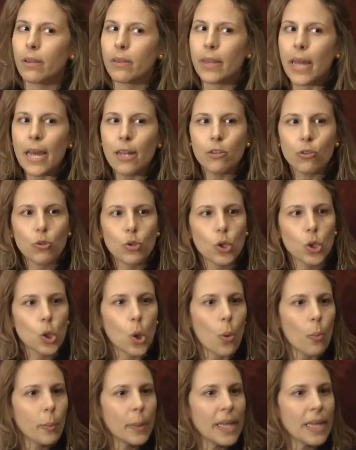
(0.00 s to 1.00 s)
they
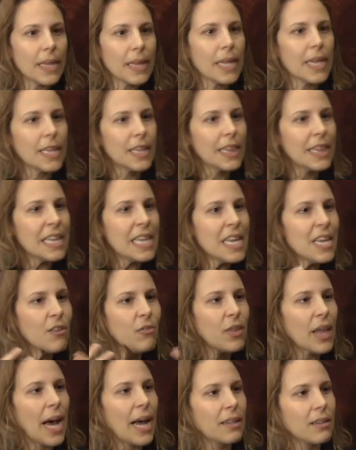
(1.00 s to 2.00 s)
completely
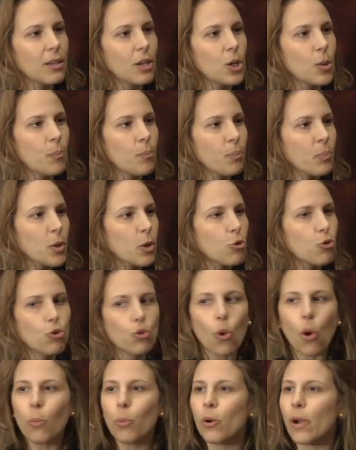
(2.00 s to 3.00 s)
leave that
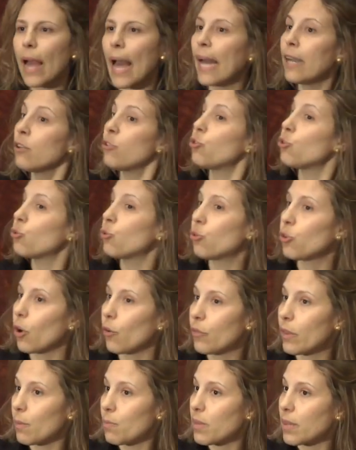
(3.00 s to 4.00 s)
sober attitude
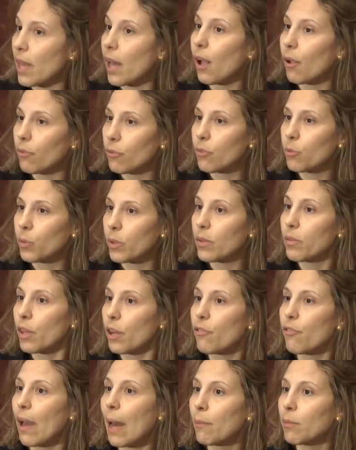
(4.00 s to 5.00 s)
of themselves within
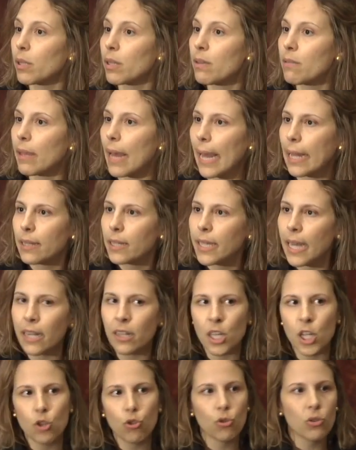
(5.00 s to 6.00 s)
their families and
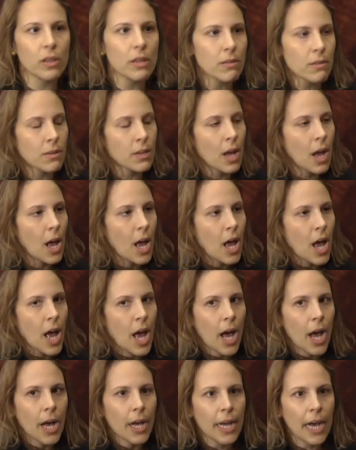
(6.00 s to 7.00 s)
get into this
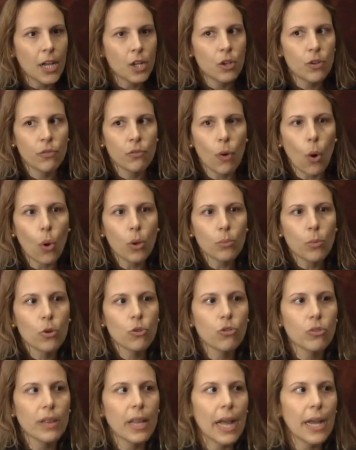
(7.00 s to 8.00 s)
kind of
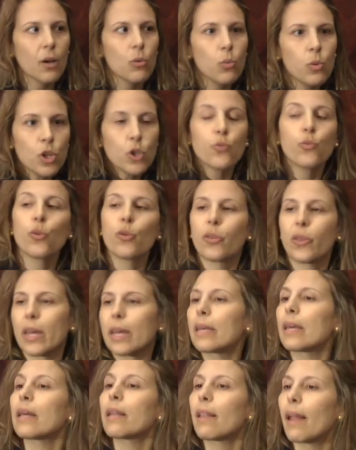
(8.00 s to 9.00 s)
almost like wishful
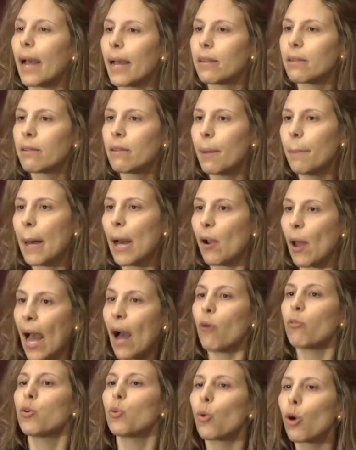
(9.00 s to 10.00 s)
thinking land about
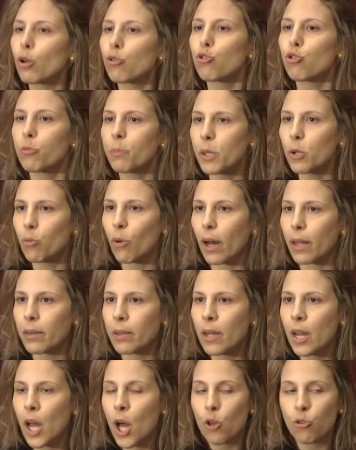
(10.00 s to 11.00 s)
how the world should be run.
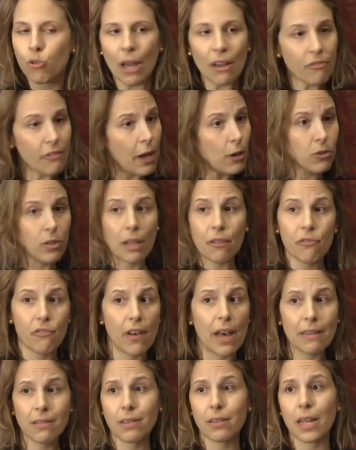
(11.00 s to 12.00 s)
So I found that
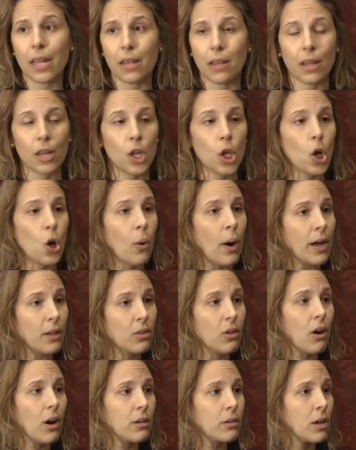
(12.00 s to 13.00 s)
fascinating. You know, I
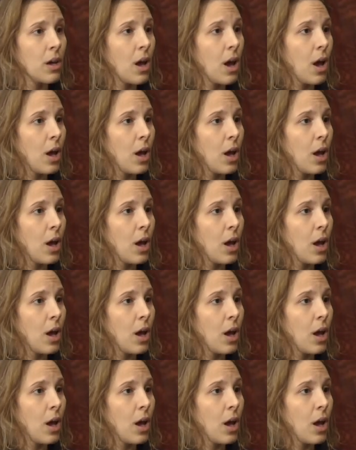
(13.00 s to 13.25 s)
thought,